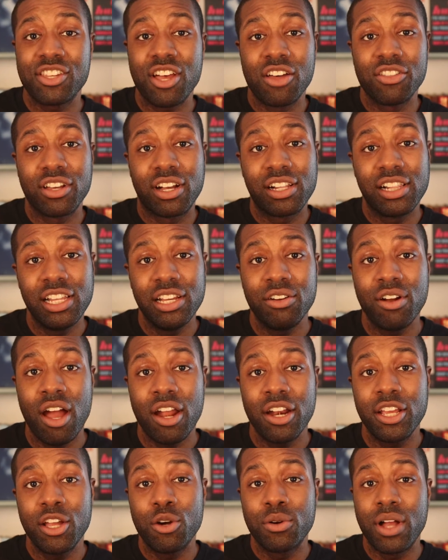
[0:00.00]
on the
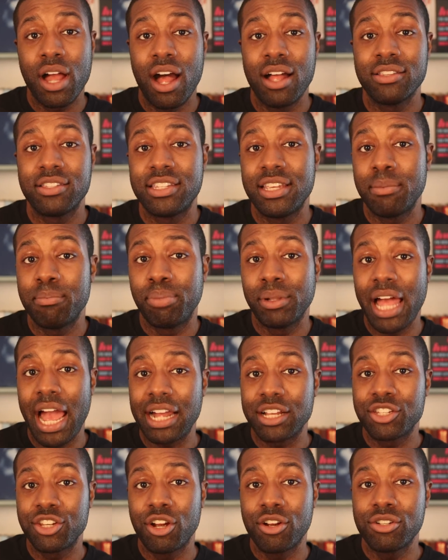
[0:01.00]
Clearaudio Concept
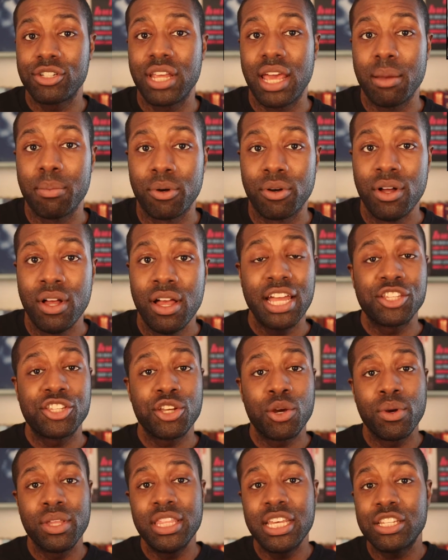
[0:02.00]
Black turntable, and
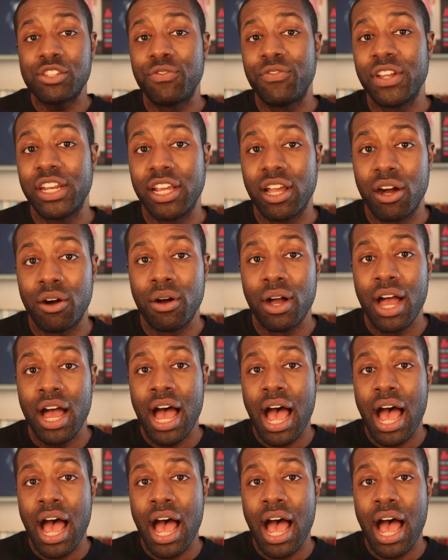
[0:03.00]
so in this video,